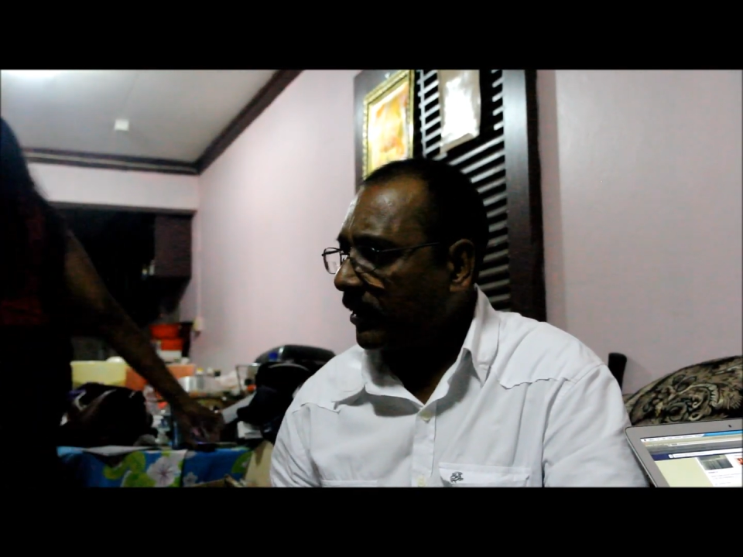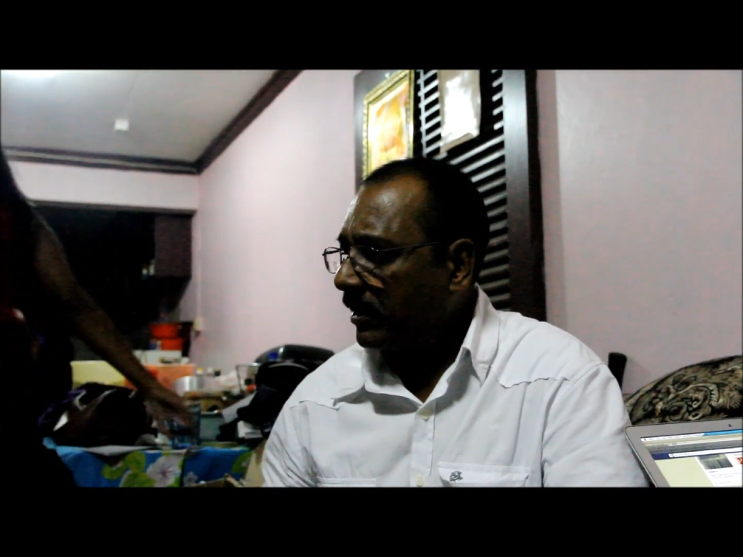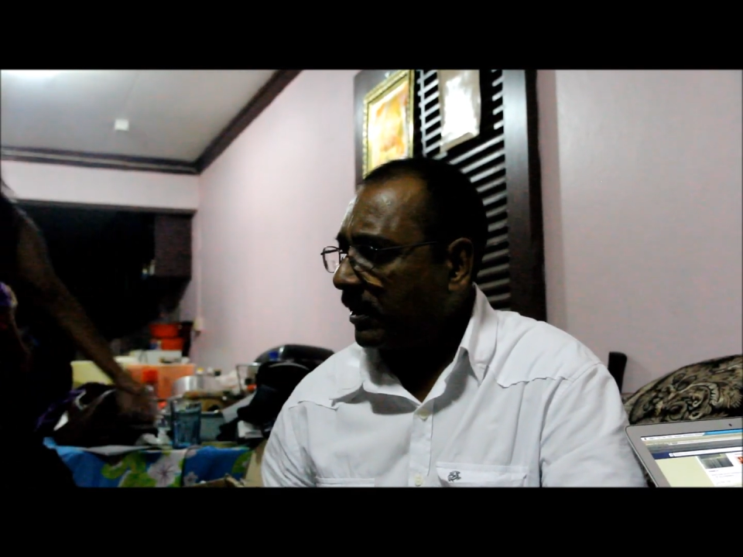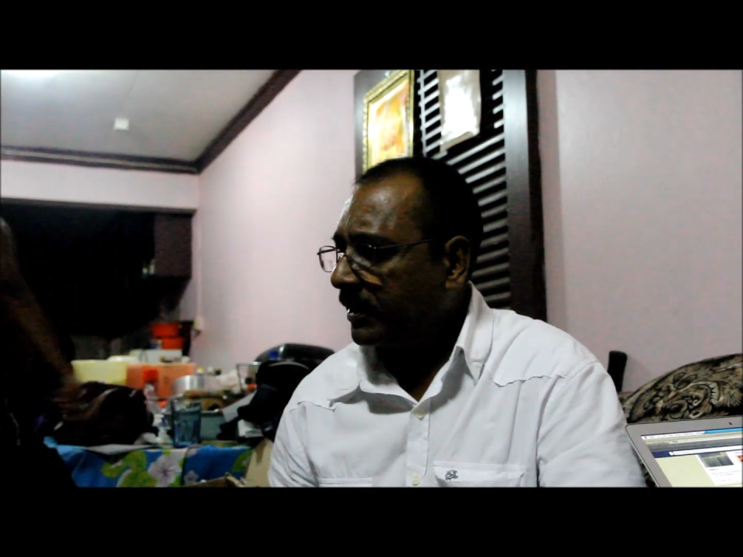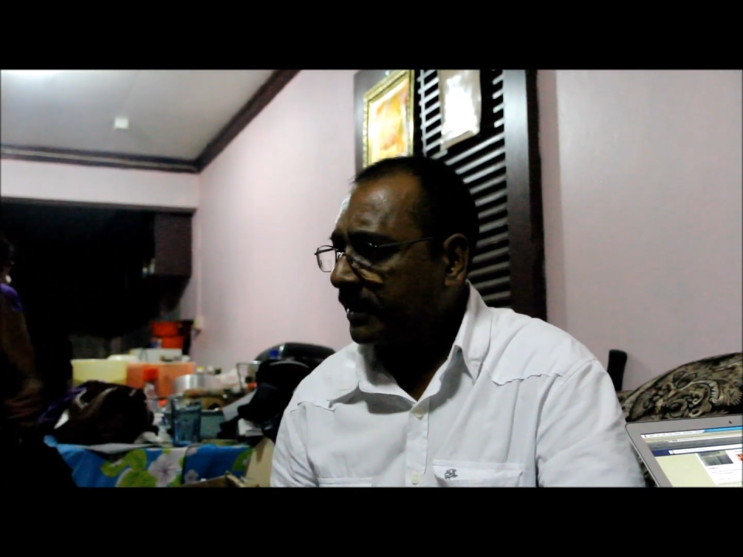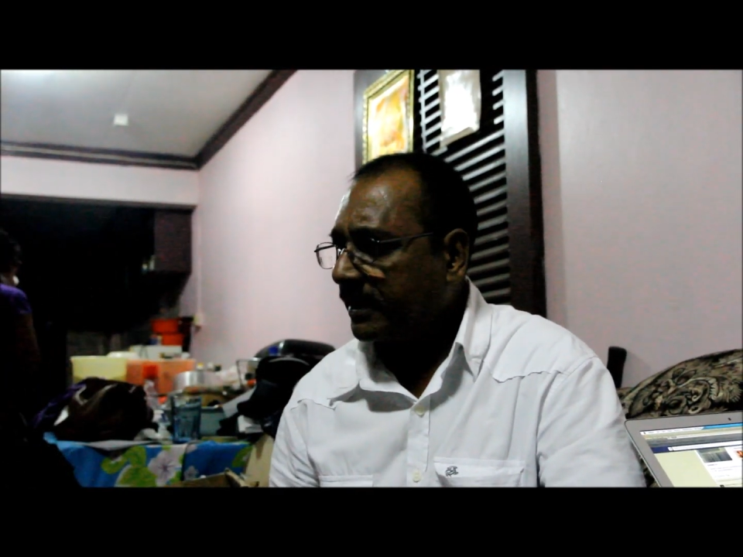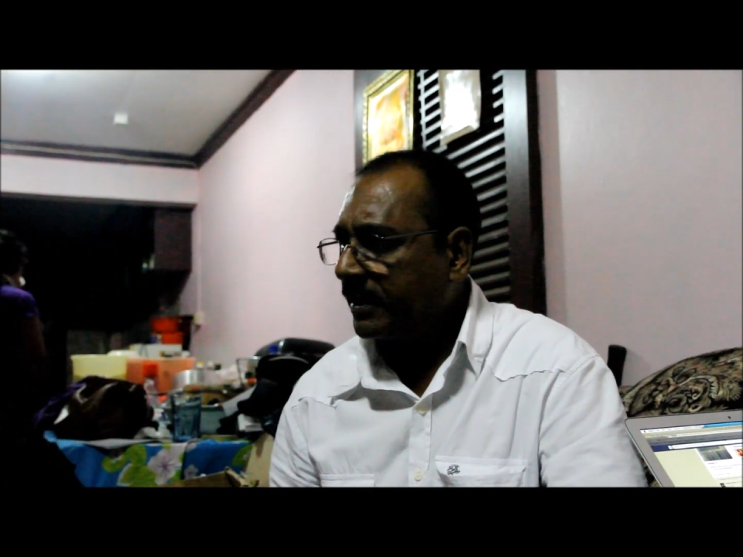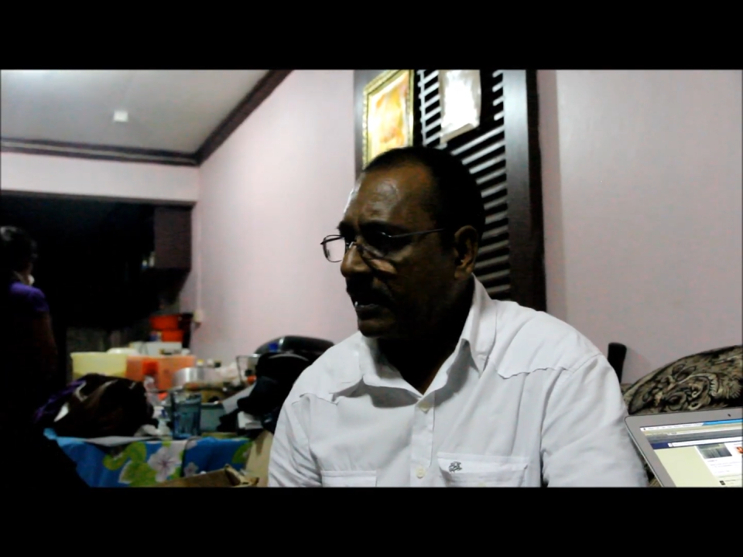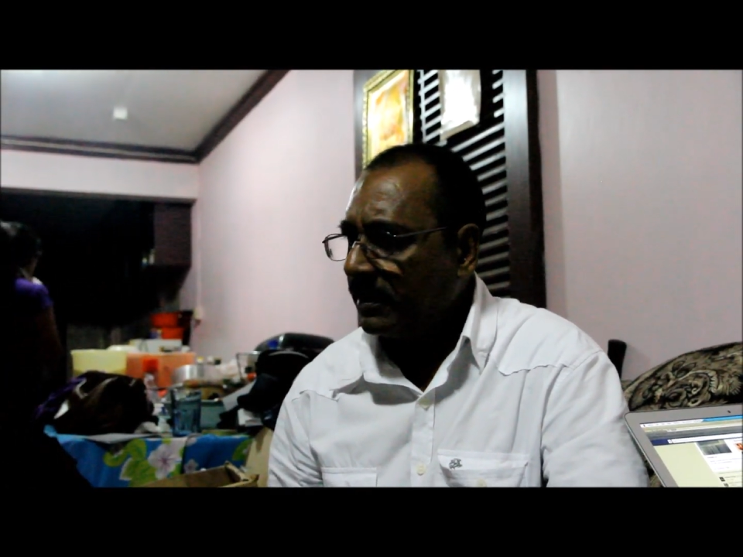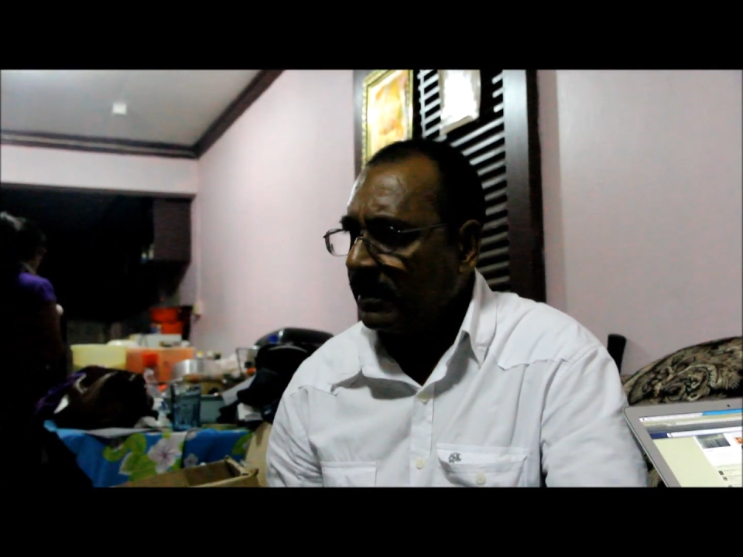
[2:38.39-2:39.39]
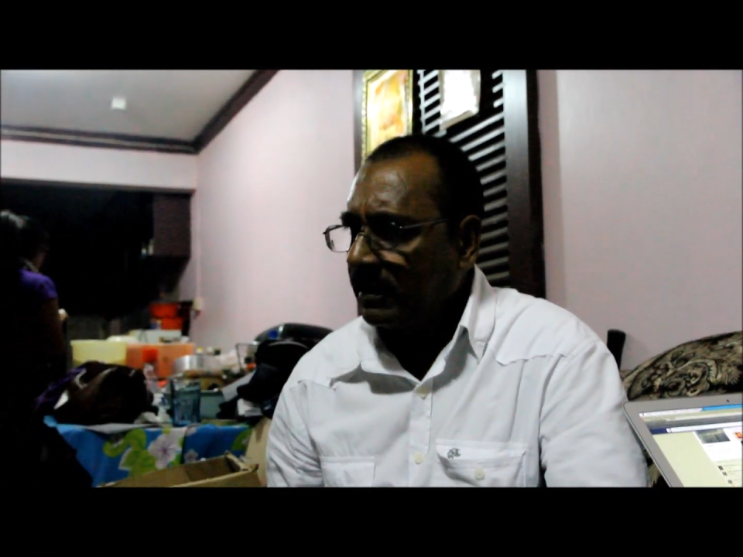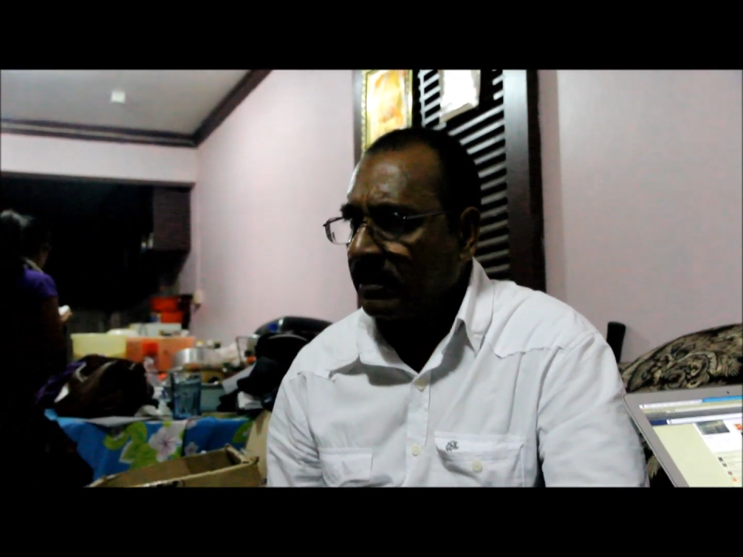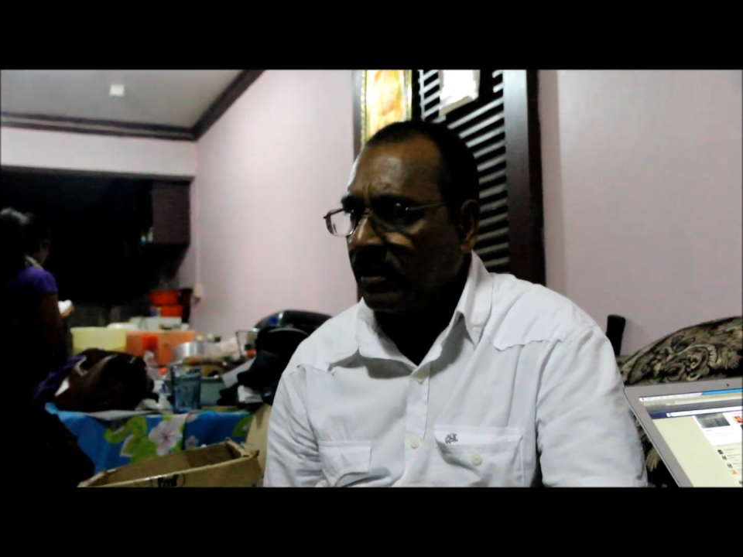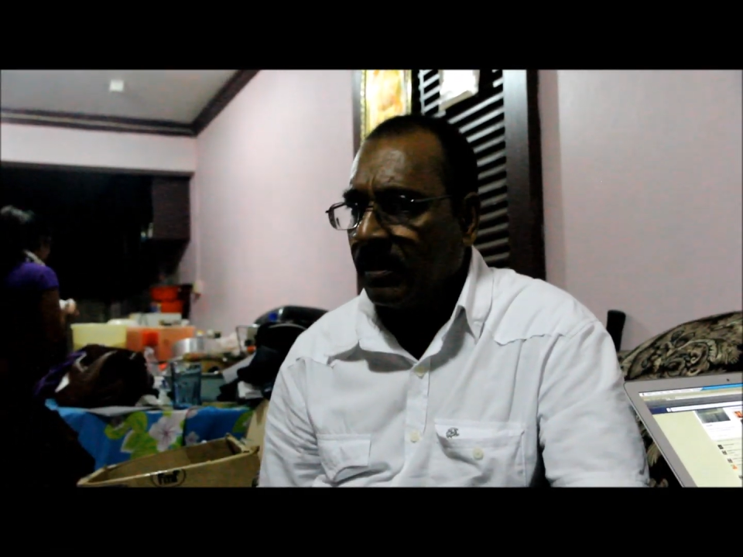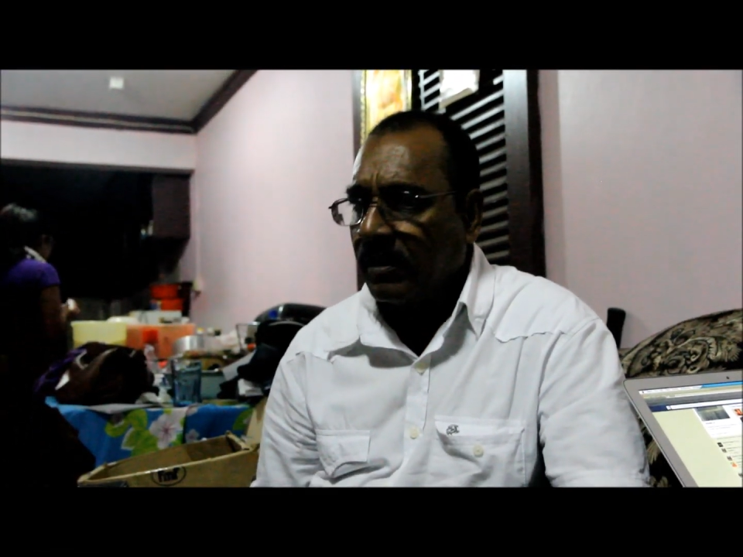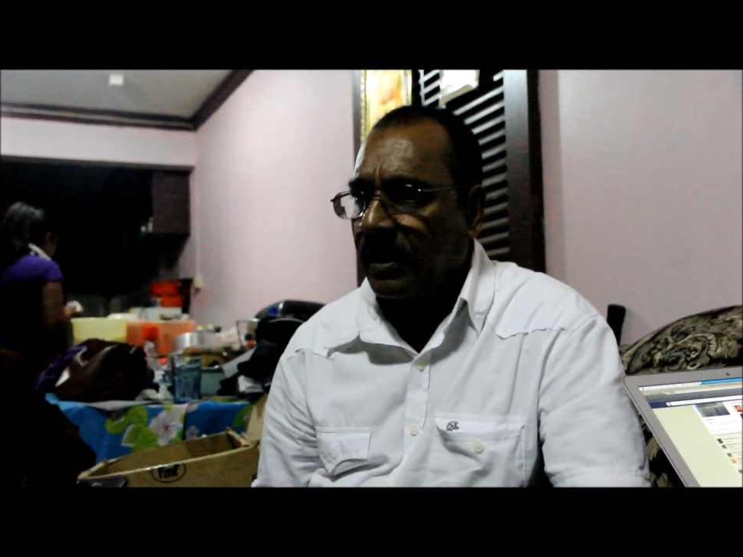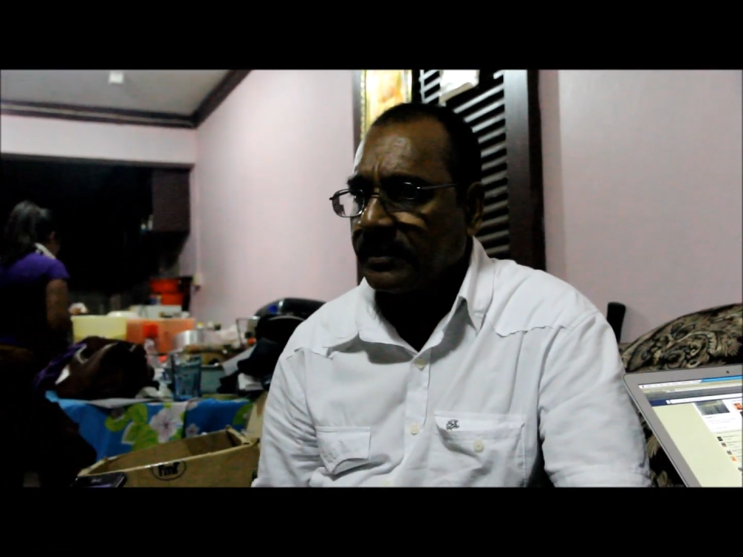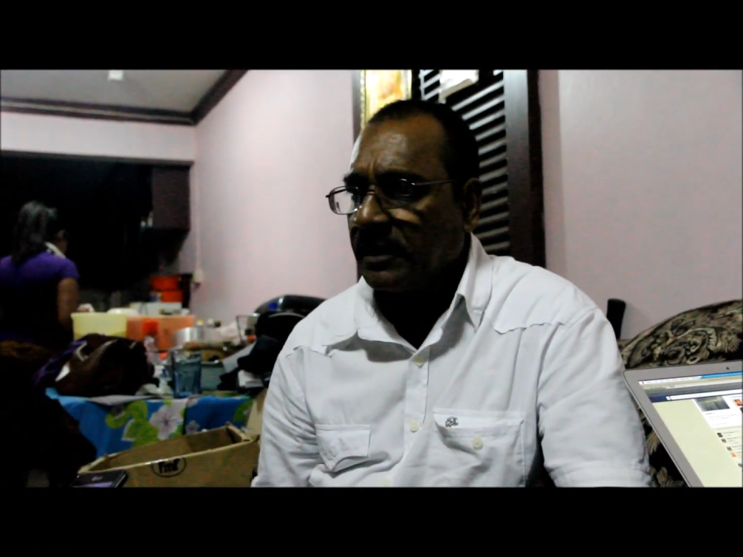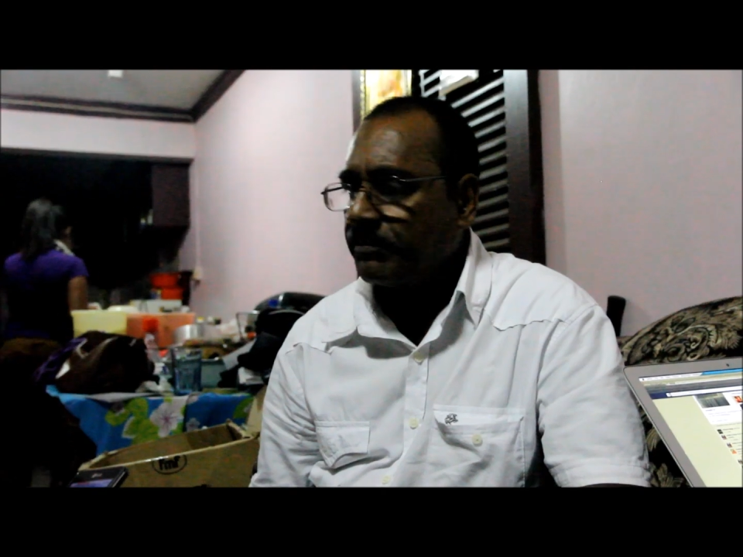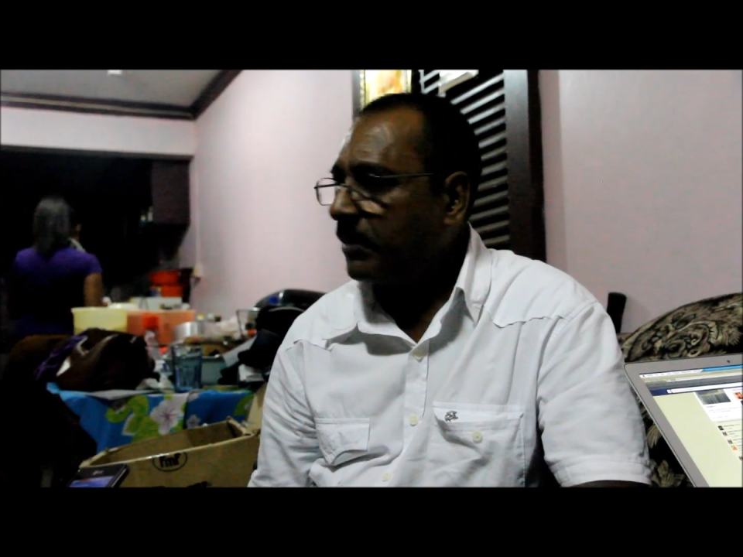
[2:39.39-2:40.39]
another girl, I
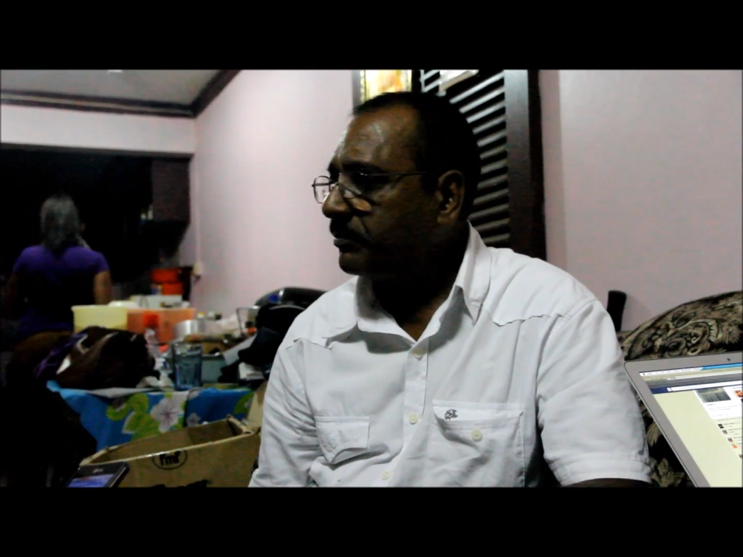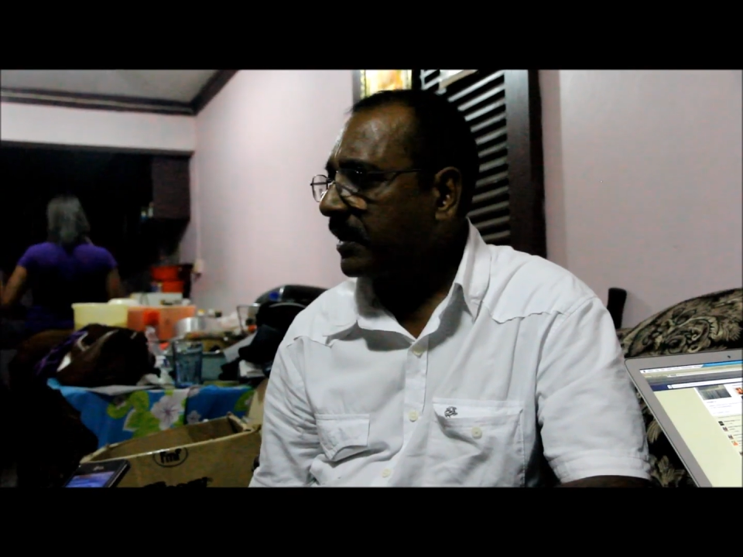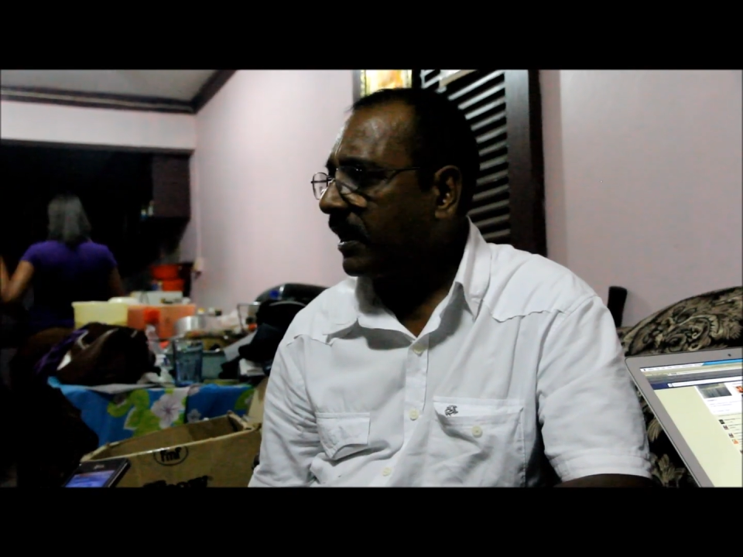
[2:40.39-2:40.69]
think Mamta.